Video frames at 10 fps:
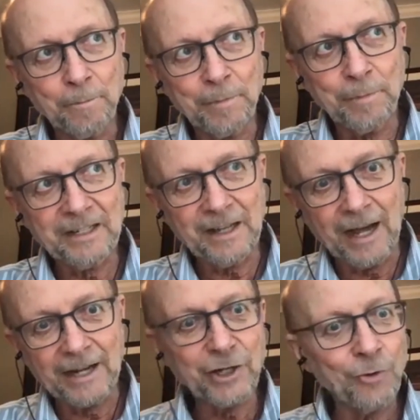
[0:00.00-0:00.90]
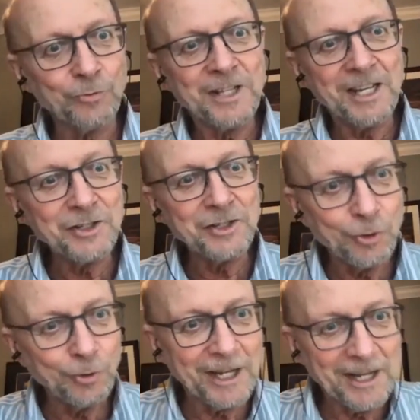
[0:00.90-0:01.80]
But I don't need
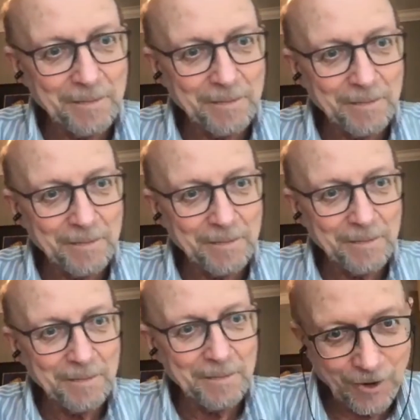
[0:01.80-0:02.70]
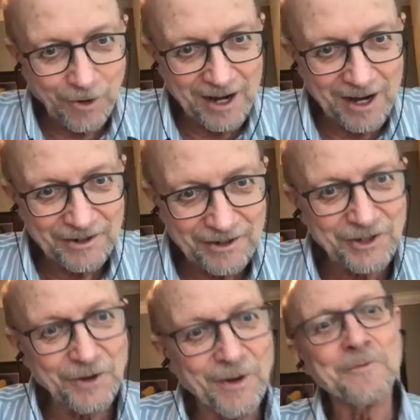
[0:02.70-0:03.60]
dueling mezzos in the choir,
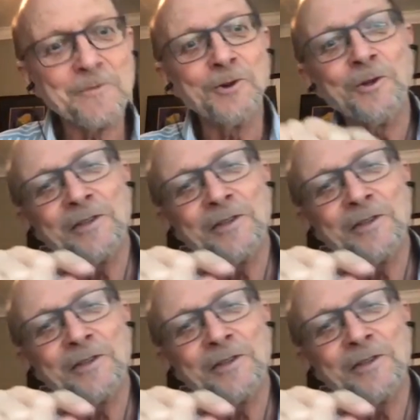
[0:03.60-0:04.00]
so I will